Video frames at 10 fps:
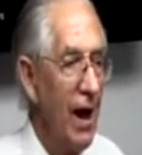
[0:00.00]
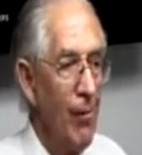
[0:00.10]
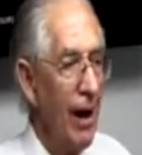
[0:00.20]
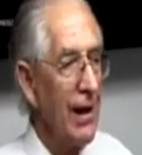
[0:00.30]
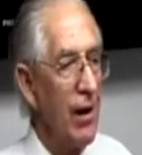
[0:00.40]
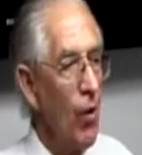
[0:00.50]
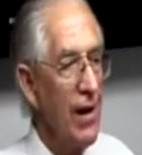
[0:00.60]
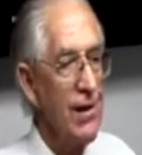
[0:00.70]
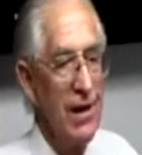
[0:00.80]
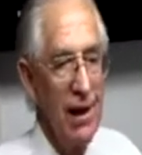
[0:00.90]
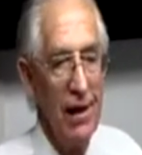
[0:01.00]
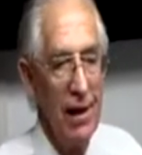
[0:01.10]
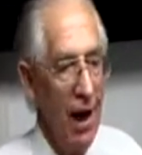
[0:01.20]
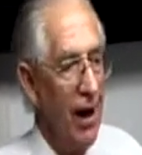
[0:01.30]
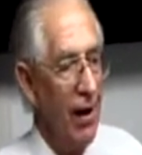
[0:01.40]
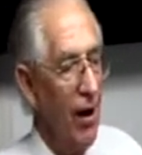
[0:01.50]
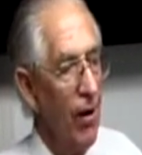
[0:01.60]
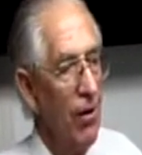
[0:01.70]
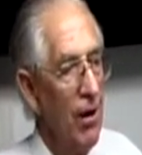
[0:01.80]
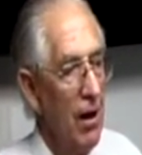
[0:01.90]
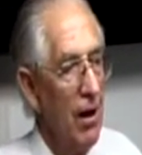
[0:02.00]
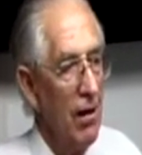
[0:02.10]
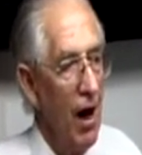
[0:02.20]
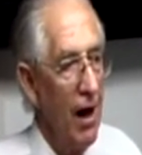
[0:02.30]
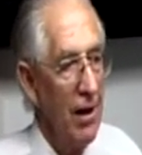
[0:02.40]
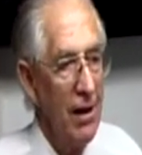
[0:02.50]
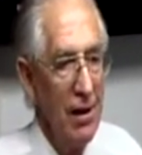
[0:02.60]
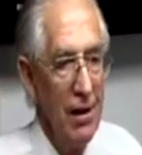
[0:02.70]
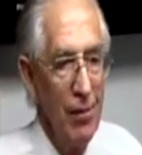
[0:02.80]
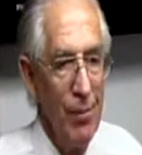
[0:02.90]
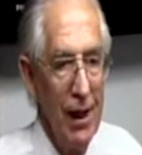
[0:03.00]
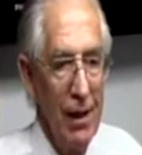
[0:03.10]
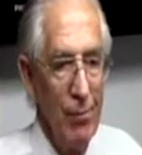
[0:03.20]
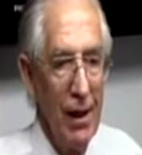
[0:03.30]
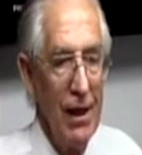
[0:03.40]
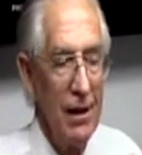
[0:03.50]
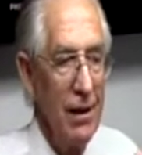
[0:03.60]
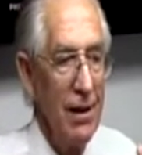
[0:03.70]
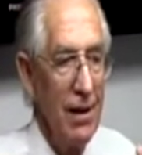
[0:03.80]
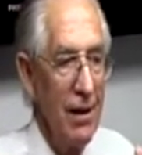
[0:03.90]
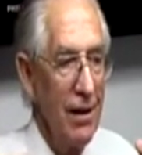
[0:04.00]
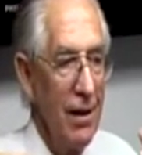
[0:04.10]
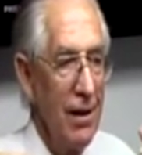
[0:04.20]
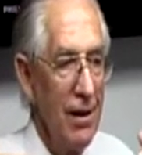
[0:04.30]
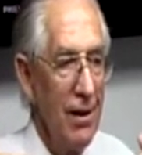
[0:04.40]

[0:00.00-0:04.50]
I might get 1 city, I don't know, right? But the